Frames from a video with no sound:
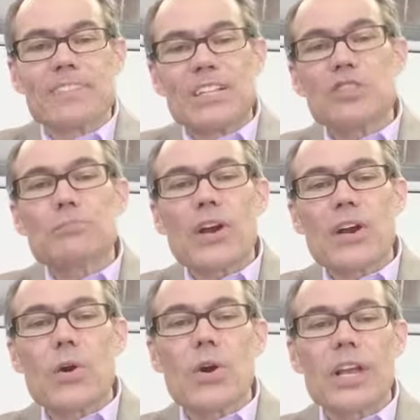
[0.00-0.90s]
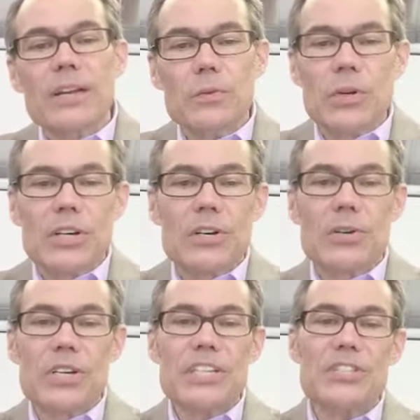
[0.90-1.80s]
This priority will
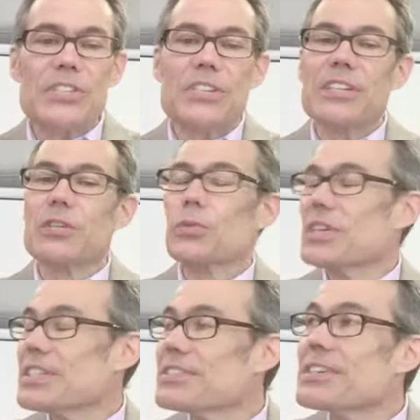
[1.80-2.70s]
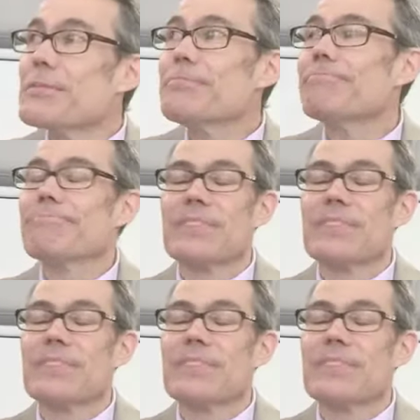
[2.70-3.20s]
increase your wisdom